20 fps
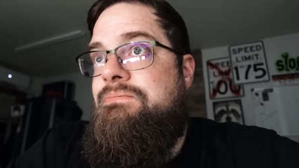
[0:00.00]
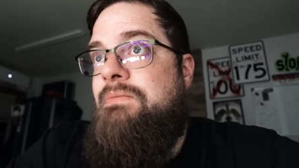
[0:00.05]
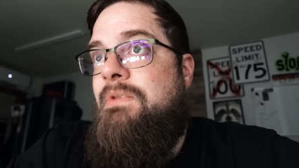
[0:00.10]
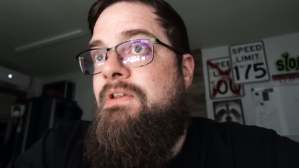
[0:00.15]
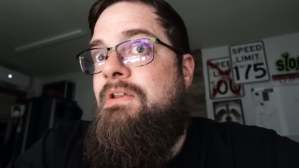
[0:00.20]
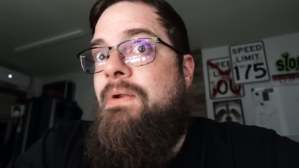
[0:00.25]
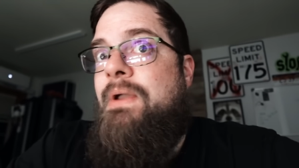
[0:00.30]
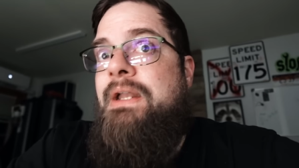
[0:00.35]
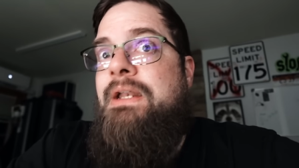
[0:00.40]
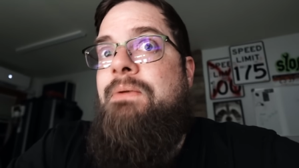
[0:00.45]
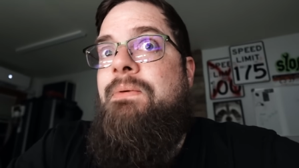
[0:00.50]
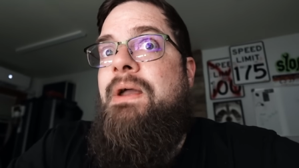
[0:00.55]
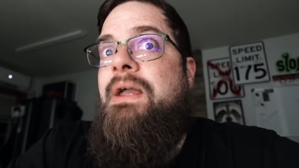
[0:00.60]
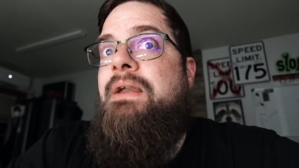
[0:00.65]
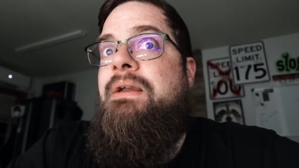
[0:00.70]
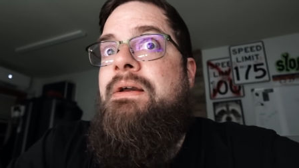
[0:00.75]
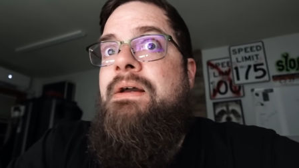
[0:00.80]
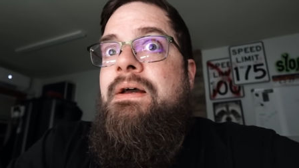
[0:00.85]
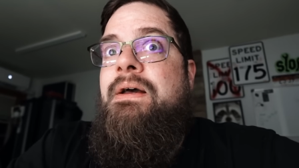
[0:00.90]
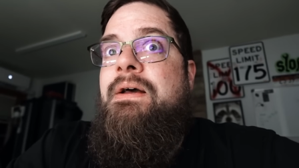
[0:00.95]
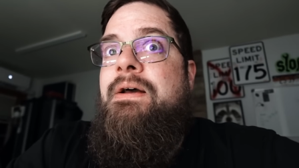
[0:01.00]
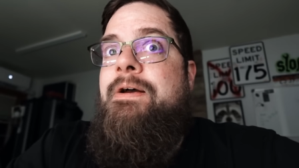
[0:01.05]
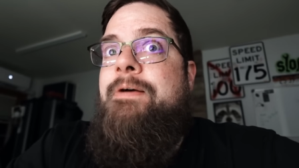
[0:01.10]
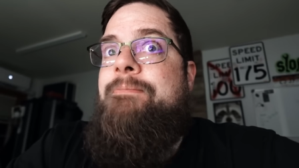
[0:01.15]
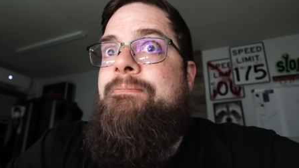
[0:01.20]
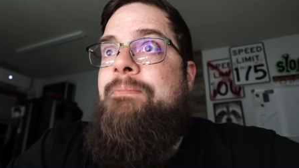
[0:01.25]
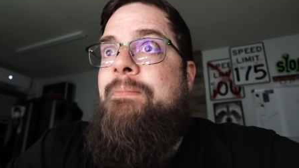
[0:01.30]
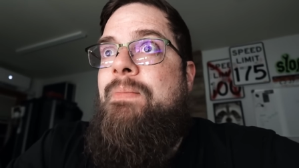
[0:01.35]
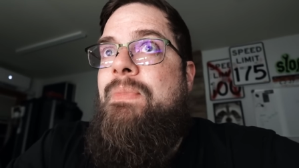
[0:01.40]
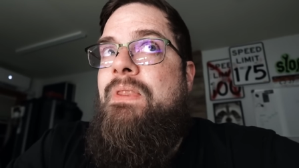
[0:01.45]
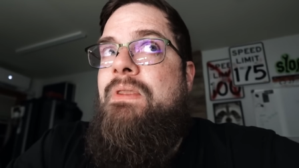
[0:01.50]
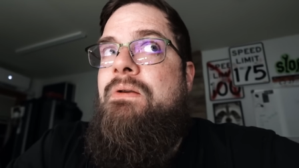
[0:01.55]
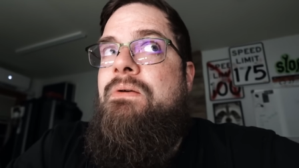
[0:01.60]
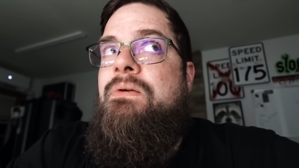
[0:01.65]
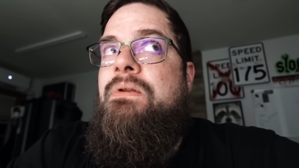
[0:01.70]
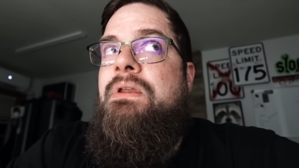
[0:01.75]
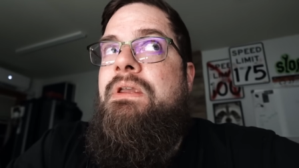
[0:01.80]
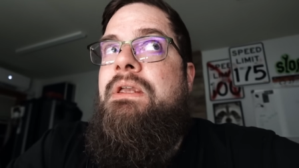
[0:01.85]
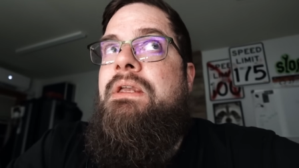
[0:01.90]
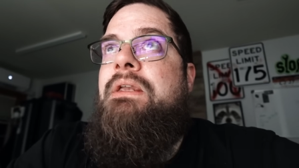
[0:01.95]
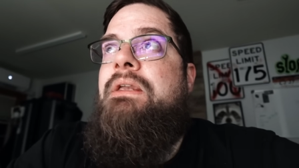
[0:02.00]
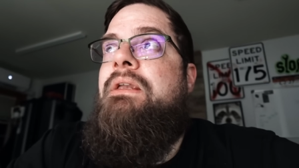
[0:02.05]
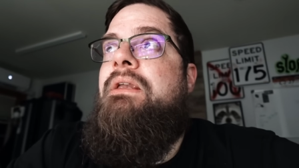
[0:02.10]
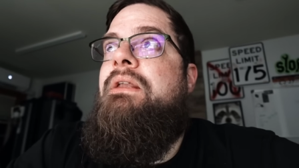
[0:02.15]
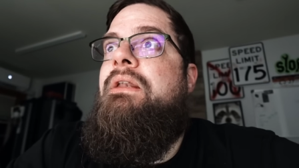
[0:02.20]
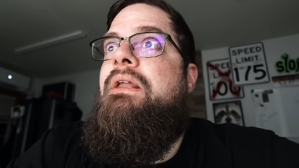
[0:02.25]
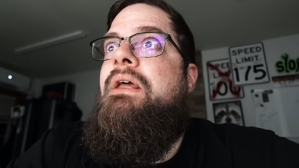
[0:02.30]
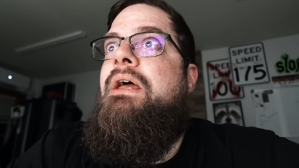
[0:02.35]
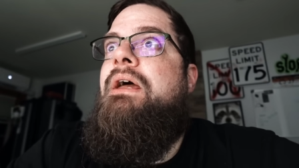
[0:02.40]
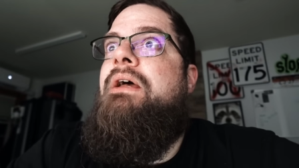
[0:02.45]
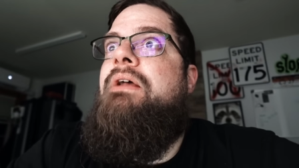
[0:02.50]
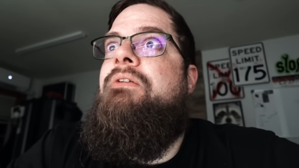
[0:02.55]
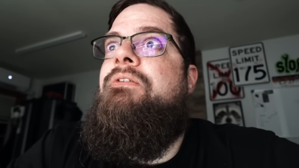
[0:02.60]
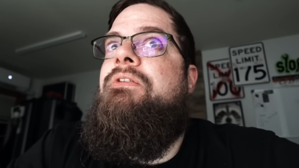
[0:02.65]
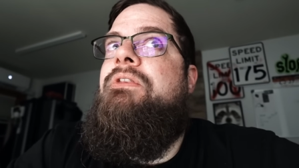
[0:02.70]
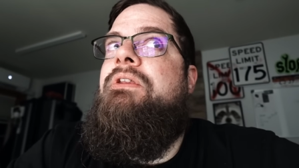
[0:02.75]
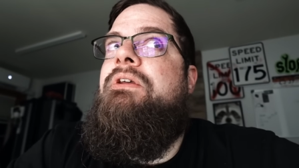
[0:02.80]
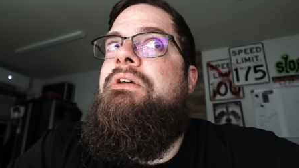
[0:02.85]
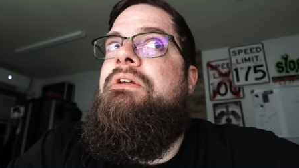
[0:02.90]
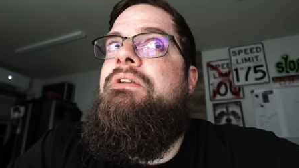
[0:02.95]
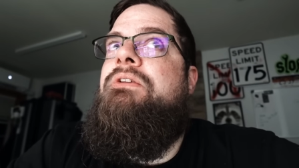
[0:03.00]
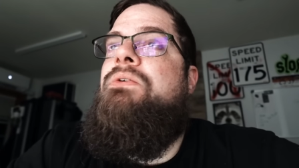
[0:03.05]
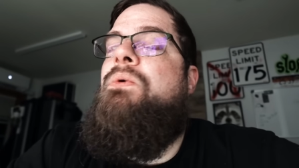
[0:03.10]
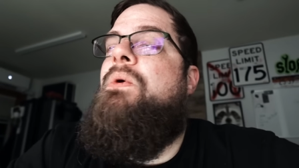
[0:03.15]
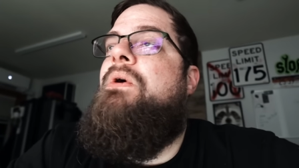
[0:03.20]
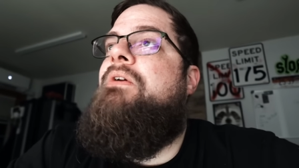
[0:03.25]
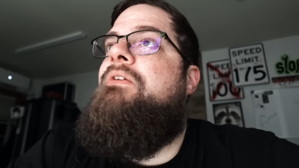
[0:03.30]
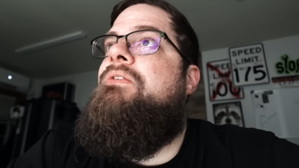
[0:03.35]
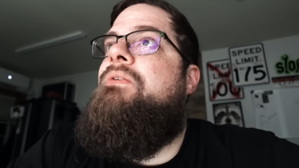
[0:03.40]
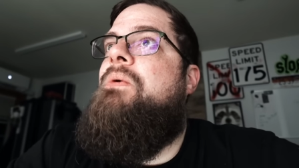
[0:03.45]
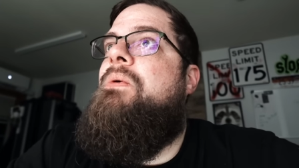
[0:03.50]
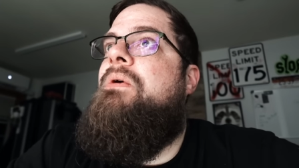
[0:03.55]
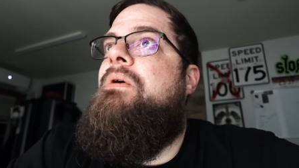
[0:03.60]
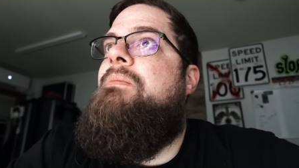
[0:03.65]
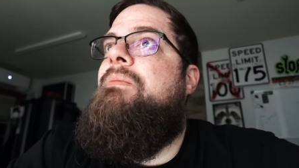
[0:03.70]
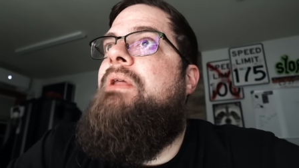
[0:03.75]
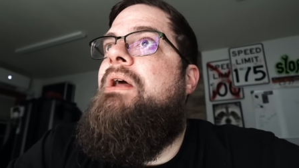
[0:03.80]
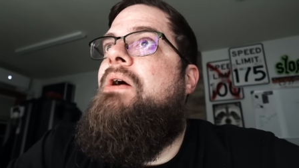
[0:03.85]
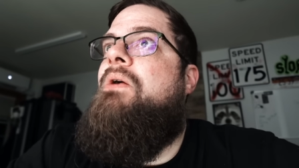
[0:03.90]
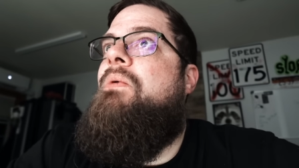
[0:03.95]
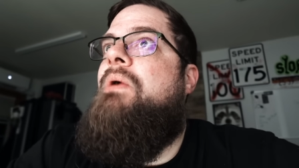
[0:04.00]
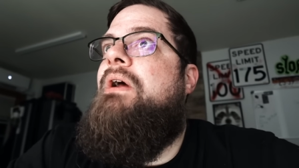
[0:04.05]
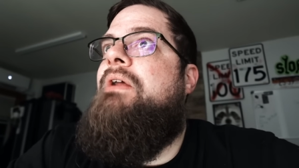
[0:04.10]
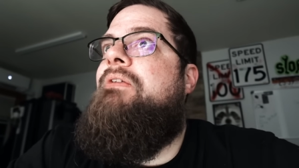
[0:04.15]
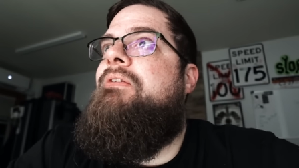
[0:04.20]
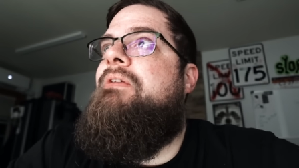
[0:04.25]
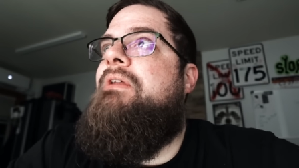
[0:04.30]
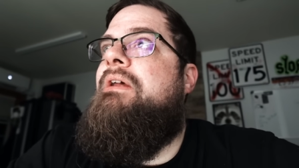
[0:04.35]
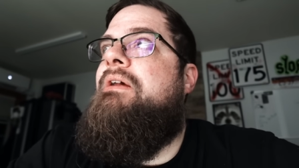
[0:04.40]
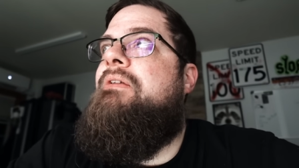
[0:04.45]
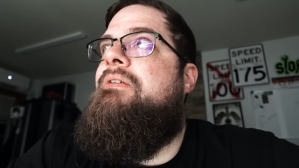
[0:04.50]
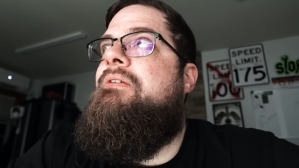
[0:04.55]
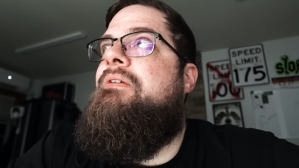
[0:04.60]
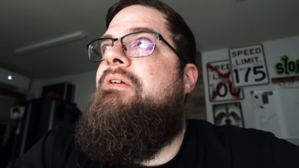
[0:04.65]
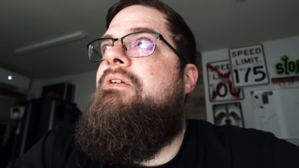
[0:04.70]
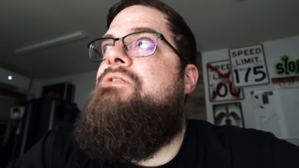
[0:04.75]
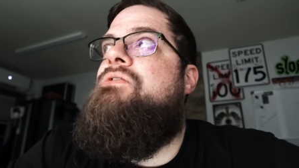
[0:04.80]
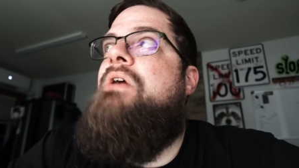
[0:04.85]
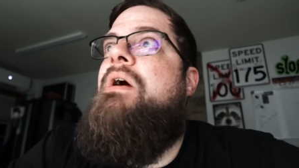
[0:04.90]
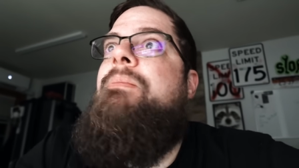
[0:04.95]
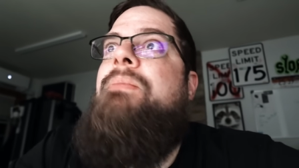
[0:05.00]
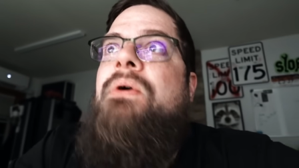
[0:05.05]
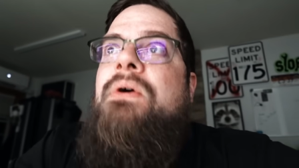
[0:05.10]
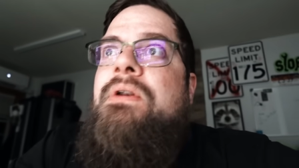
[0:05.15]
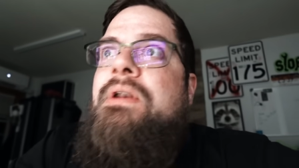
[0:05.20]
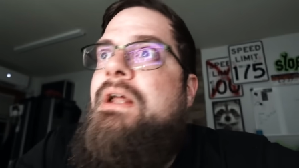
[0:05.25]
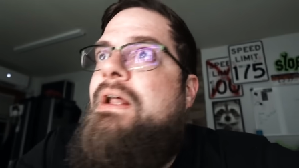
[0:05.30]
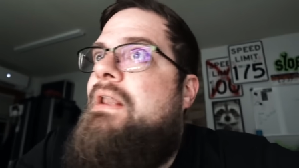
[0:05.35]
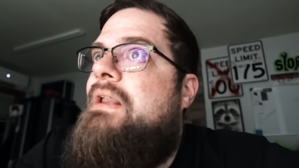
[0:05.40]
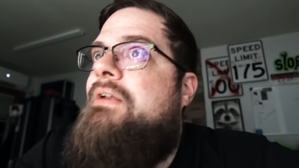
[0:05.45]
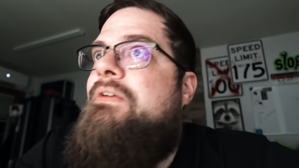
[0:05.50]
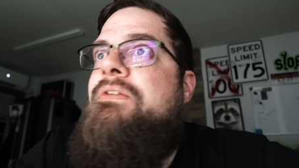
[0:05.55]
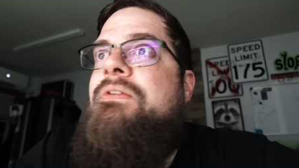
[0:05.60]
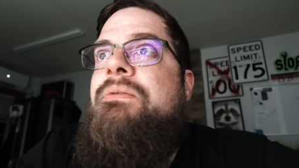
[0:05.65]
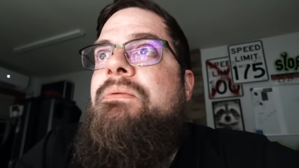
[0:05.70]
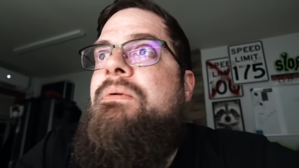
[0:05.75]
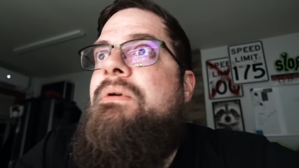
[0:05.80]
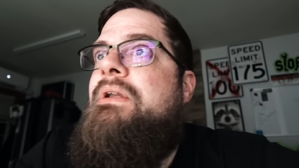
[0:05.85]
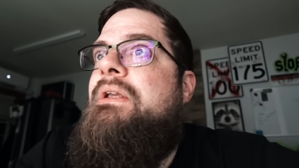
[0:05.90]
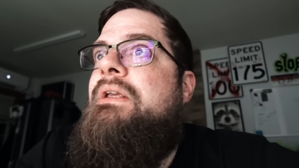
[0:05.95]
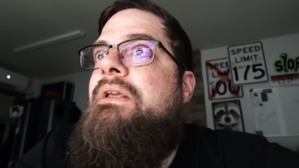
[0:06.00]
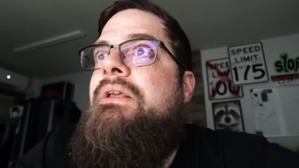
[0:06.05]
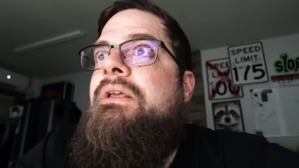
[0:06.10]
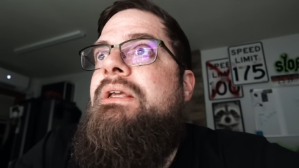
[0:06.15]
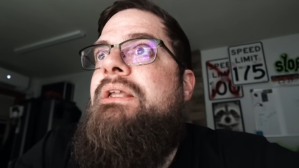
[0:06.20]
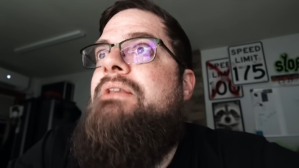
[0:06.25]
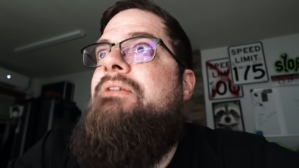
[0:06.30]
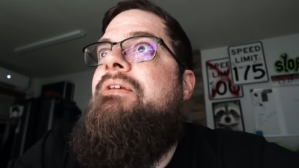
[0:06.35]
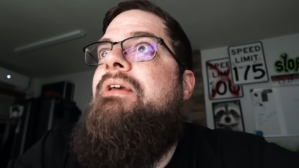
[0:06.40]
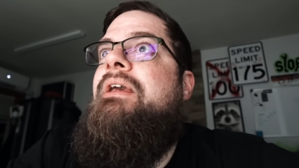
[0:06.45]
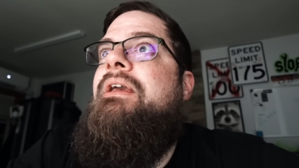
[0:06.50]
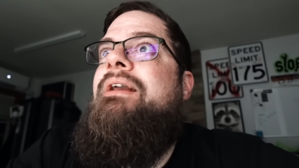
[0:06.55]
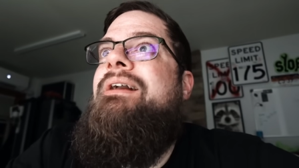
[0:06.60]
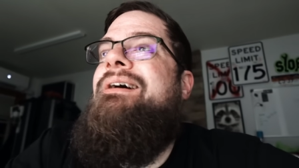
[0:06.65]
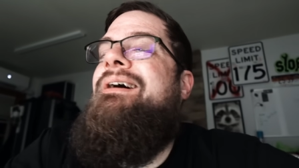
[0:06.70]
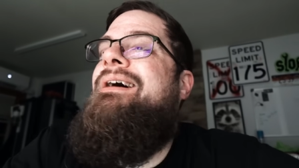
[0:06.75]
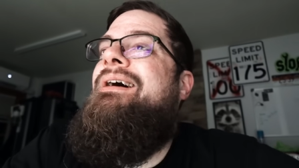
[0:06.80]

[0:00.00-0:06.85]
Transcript: So anyway, it has the TorqStorm, the LY6, a drop-on LS3 intake.